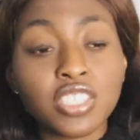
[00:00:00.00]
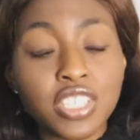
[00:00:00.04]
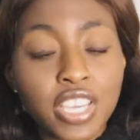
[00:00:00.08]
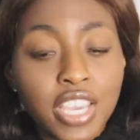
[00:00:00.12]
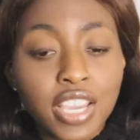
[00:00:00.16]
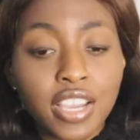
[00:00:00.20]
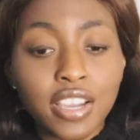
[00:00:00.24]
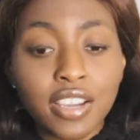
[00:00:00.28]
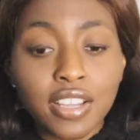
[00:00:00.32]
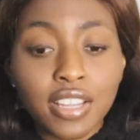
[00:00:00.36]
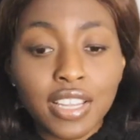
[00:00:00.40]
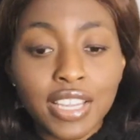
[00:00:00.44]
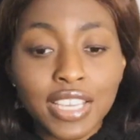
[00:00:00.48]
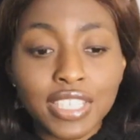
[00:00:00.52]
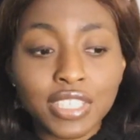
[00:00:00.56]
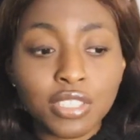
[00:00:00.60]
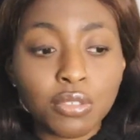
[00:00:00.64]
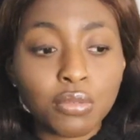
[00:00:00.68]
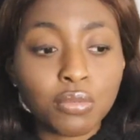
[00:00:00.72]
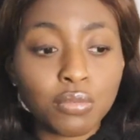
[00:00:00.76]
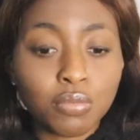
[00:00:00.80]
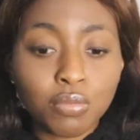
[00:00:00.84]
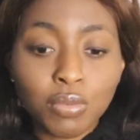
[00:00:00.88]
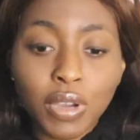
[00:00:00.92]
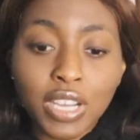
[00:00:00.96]
check, like
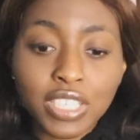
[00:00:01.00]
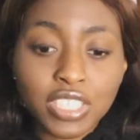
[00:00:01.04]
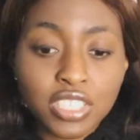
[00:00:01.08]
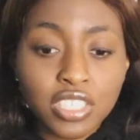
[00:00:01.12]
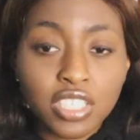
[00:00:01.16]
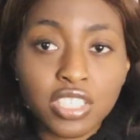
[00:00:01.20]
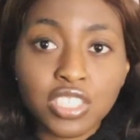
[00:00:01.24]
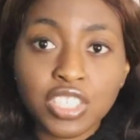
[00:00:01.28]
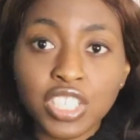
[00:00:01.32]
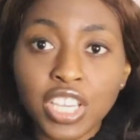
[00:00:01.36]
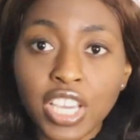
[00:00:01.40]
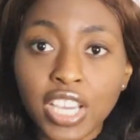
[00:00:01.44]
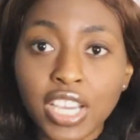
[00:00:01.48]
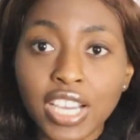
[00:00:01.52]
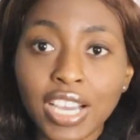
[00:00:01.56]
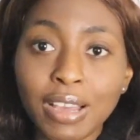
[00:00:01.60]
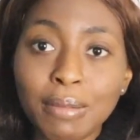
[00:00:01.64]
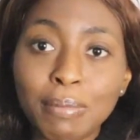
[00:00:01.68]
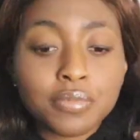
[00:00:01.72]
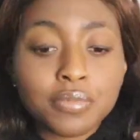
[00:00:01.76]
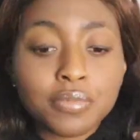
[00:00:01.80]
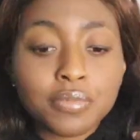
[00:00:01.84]
they'll actually check